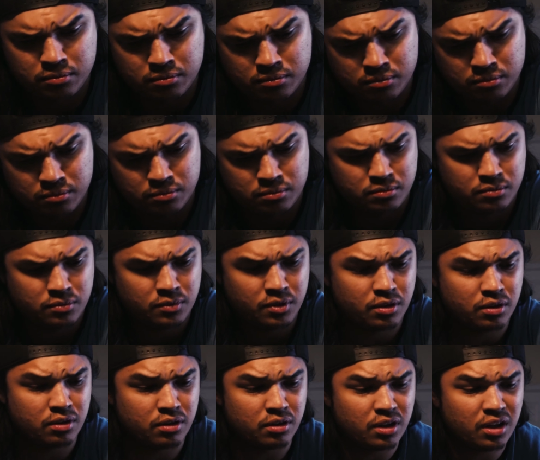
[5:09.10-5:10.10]
none of
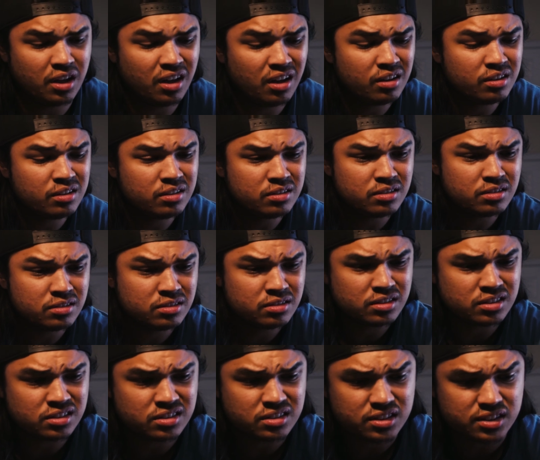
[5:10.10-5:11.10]
that.
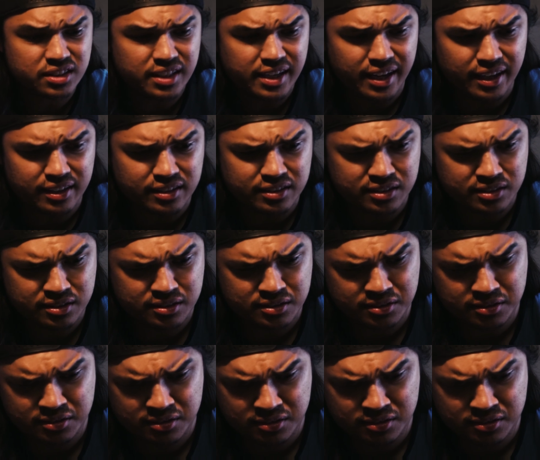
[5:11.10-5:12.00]
Once I told him the